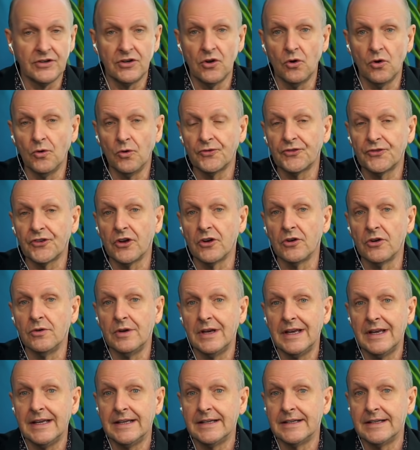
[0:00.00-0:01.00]
also
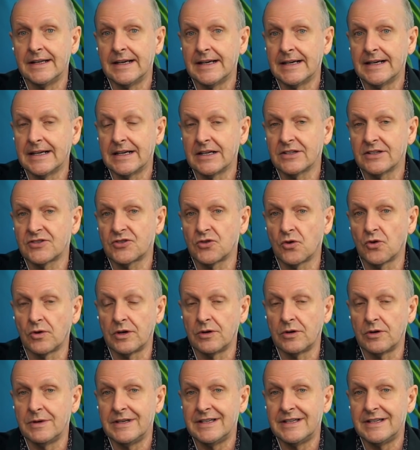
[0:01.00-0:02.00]
in a story
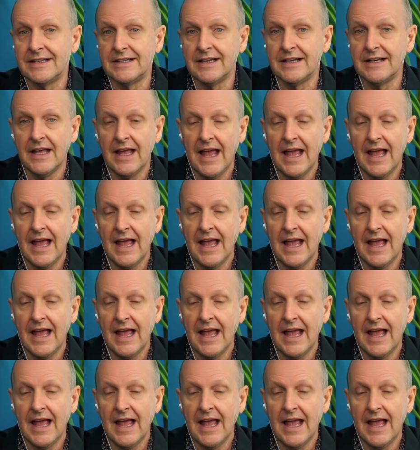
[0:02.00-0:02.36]
we did